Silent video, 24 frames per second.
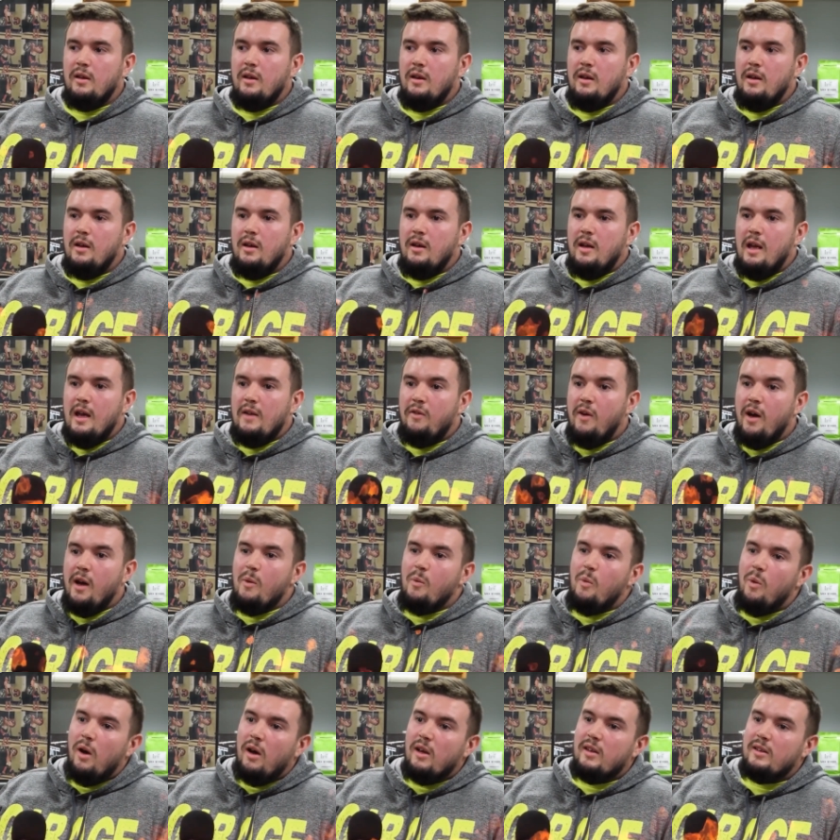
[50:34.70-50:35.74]
if I
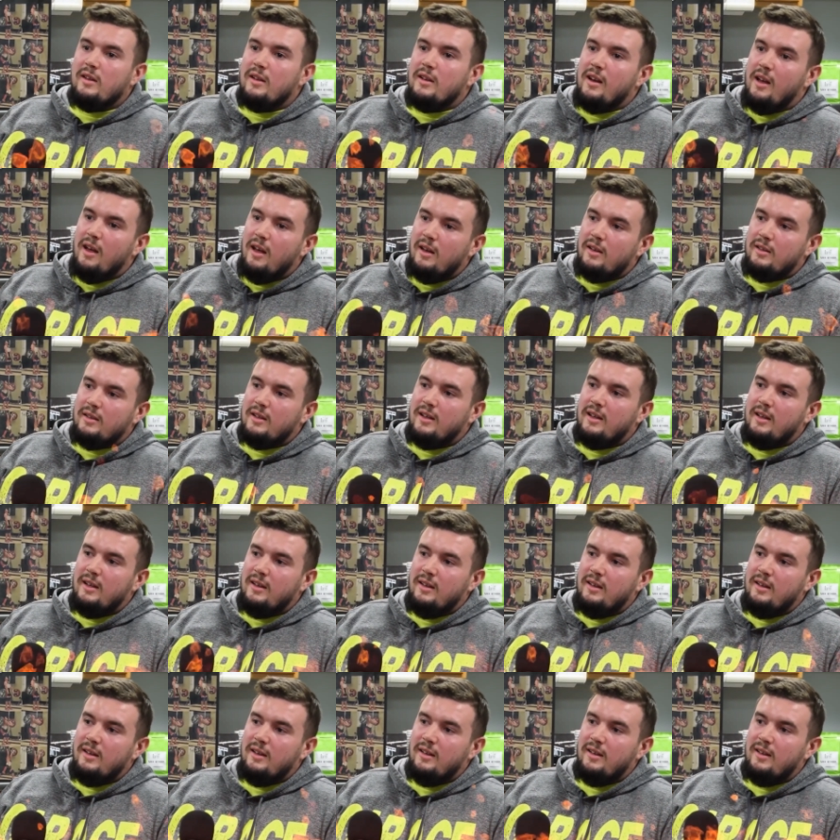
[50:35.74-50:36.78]
wasn't husky,